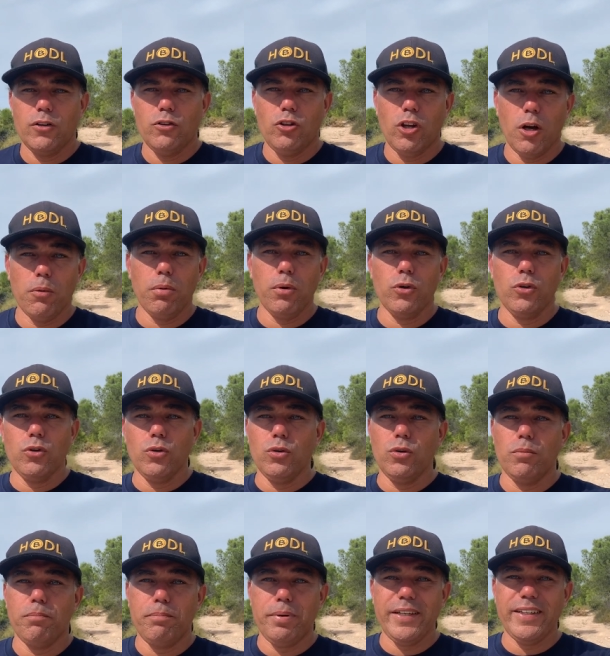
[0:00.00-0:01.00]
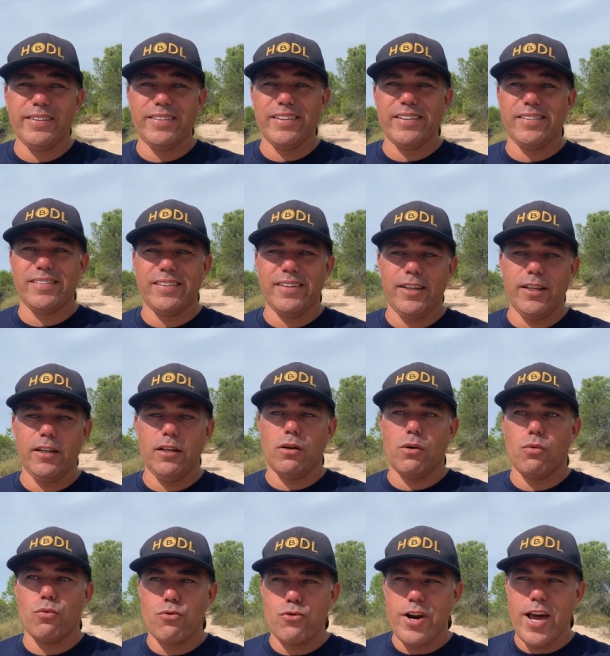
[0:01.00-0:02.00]
WBTC,
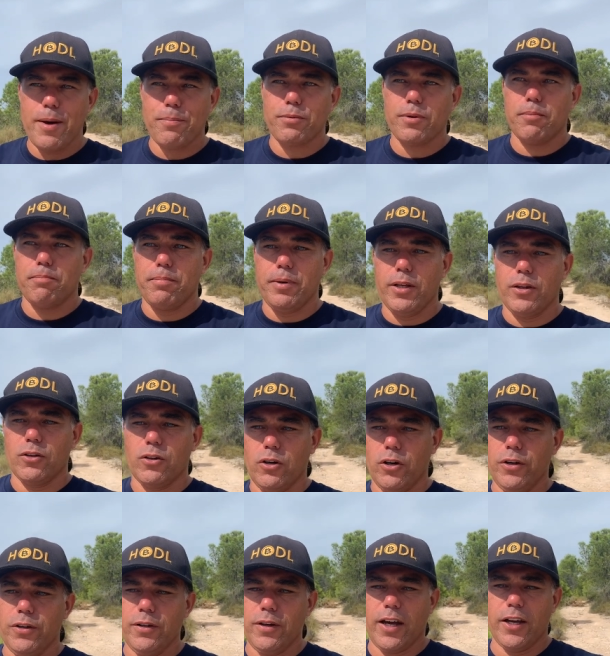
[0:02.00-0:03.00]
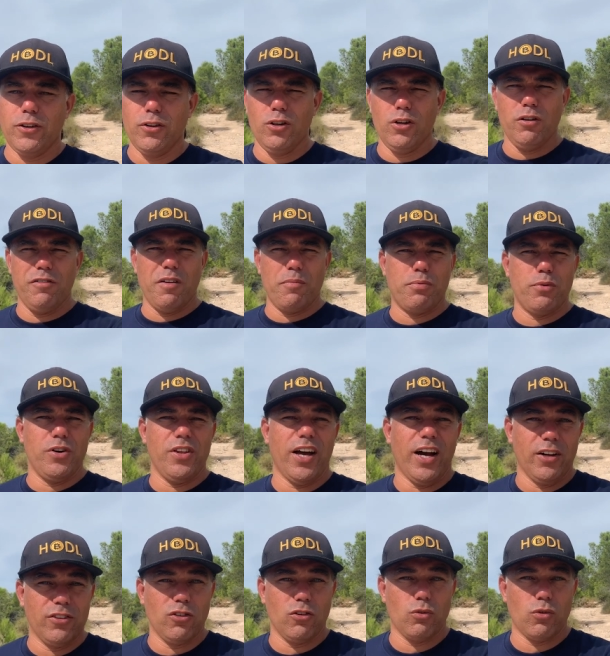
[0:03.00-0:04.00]
wrapped Bitcoin, I don't know if I
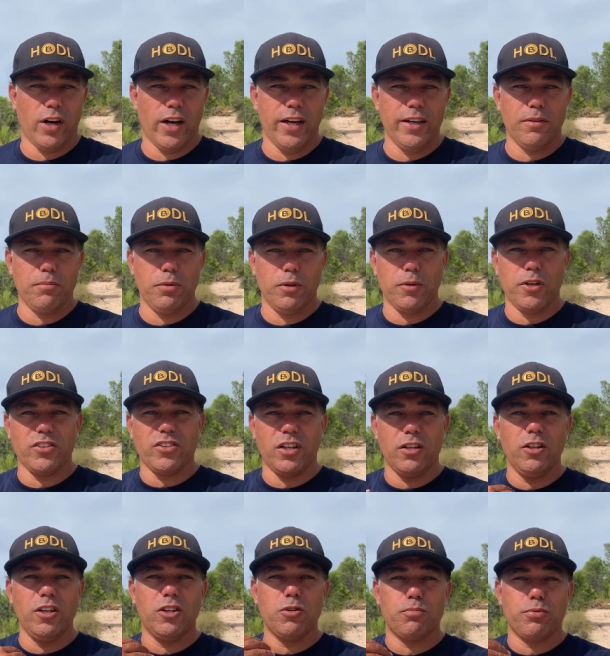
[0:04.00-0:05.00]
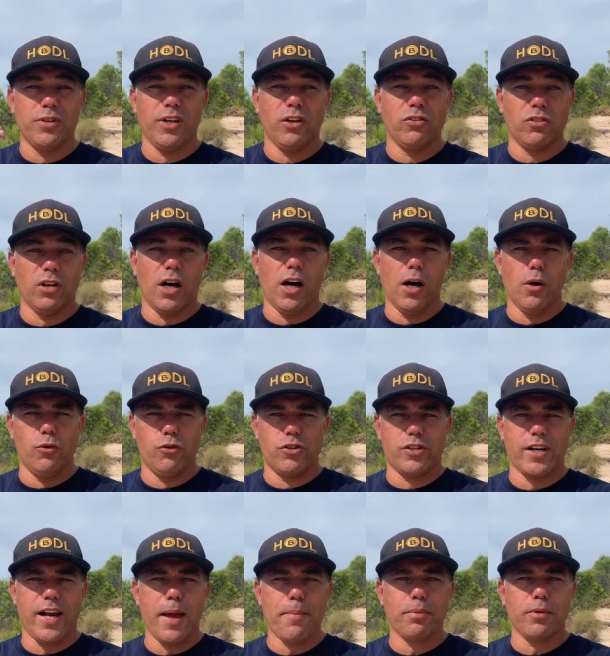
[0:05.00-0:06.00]
pronounced it right because I need to pronounce the R,
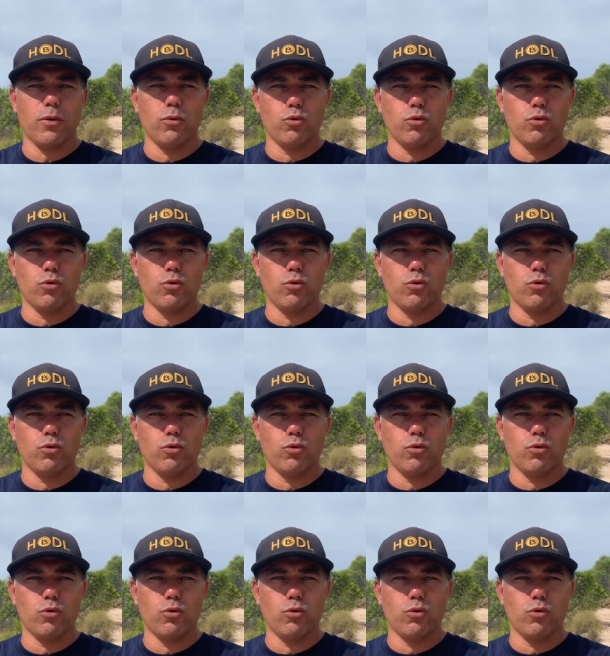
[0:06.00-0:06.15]
wrapped,